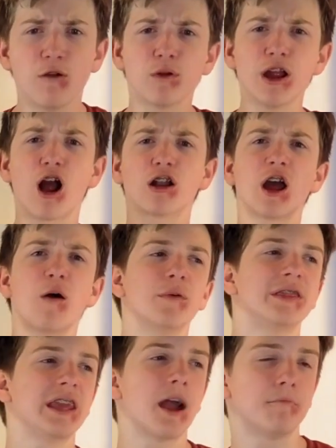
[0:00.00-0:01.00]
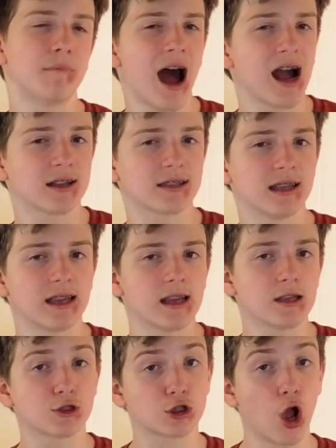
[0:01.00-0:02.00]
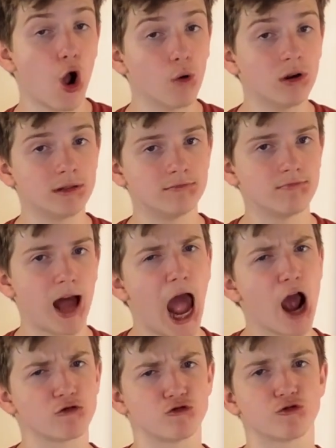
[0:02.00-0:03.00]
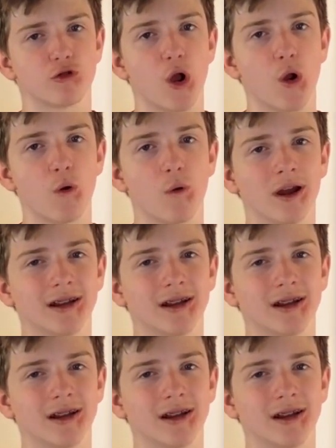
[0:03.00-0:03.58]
we are done with the unboxing. So, outro.